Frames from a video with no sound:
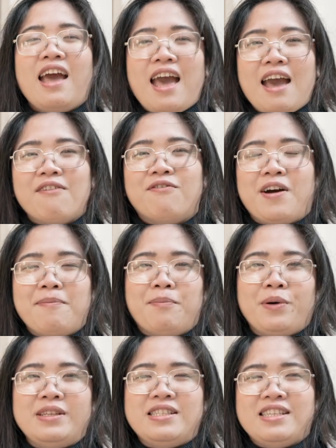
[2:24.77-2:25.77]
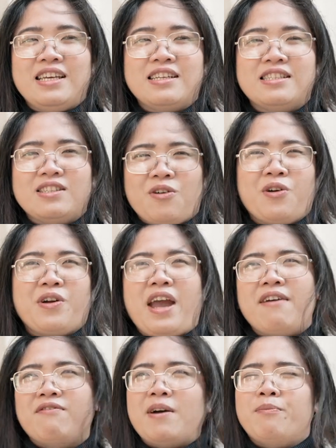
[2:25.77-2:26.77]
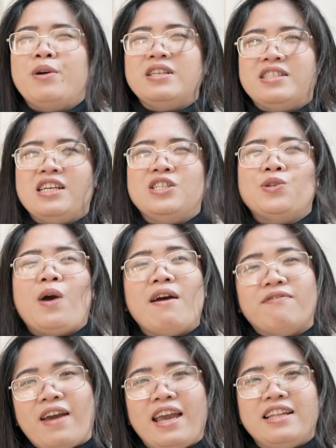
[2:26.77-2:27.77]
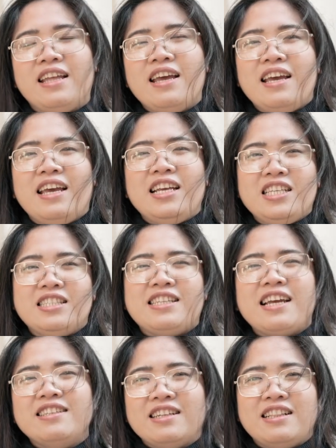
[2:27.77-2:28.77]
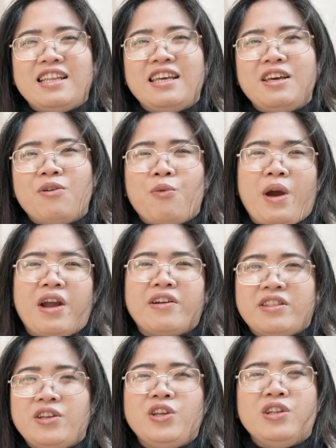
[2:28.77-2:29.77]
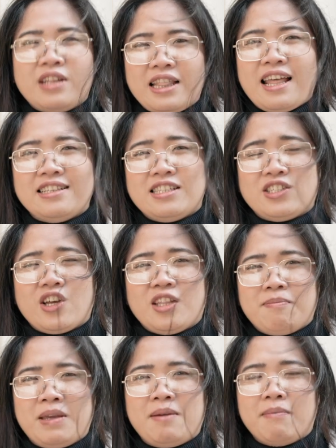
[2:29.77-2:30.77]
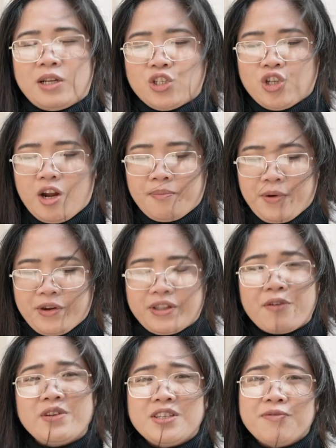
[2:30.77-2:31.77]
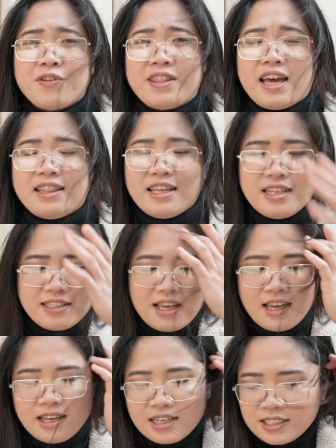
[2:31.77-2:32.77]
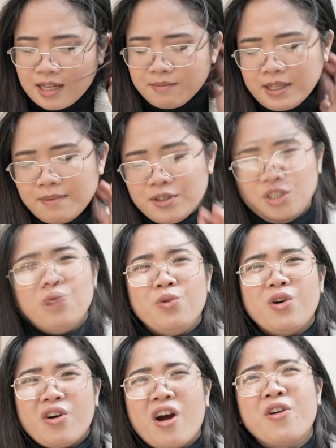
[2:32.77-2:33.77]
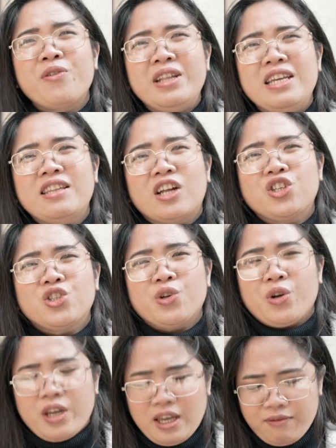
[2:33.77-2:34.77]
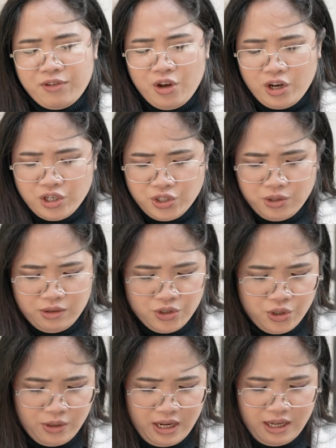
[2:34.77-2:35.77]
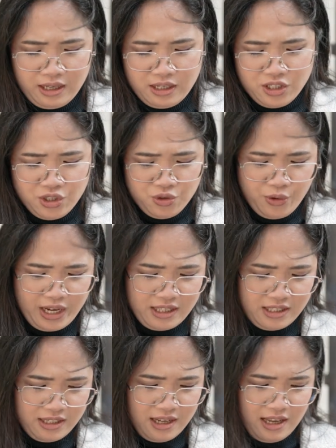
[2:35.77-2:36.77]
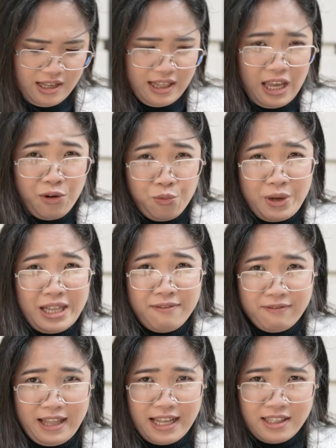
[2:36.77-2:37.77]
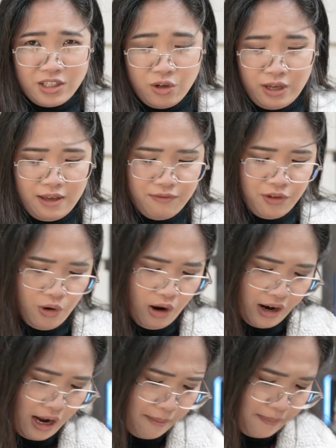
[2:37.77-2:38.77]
f5.6, or f5.6 to f8 is technically where the lens is going to be much sharper. The reason for that is sometimes you are really not sure if you're shooting straight, like really flat. So if you're a